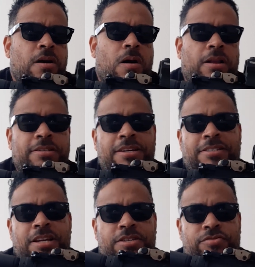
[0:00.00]
all the
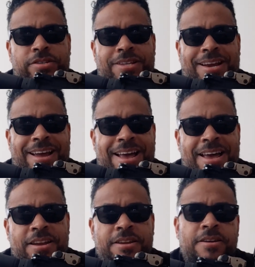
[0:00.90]
accessories that I
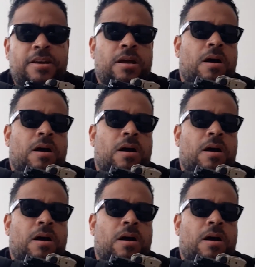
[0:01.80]
added.